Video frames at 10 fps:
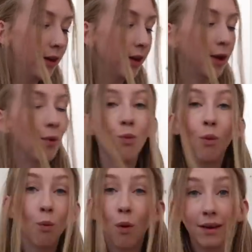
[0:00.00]
you know,
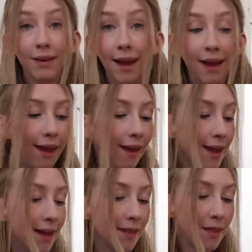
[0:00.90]
one day,
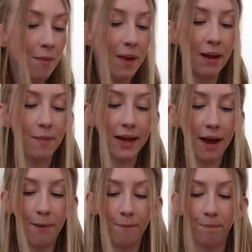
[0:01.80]
then maybe
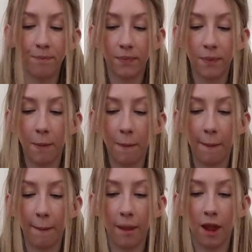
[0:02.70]
um,
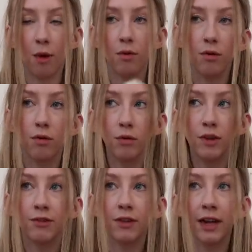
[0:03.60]
I would have thought
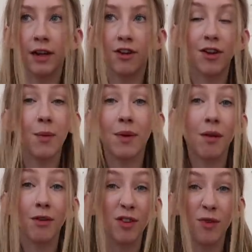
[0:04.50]
differently. I don't know whether
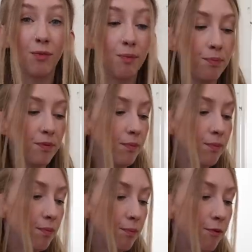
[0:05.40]
I was just
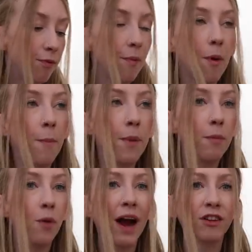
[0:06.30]
a
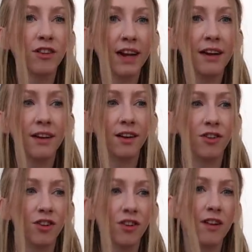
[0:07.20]
bit more agitated
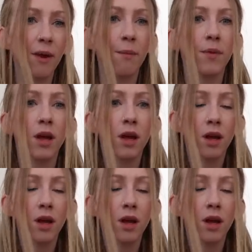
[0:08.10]
and just um,